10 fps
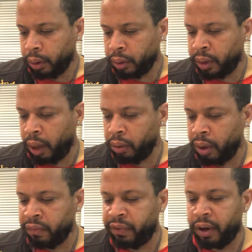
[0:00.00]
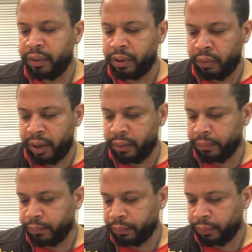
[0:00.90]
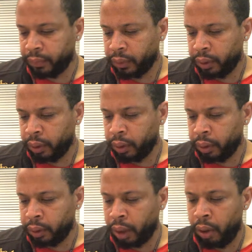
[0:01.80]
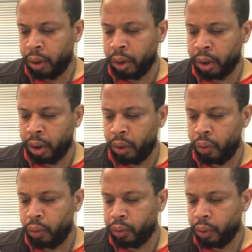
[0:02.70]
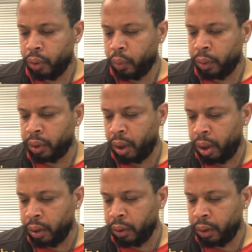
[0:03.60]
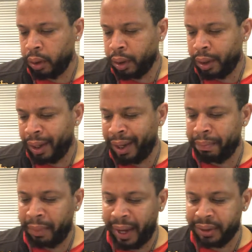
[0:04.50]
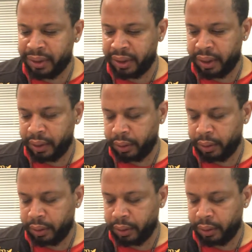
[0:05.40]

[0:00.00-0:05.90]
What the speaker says: Thou art very great. Thou art clothed with honor and majesty.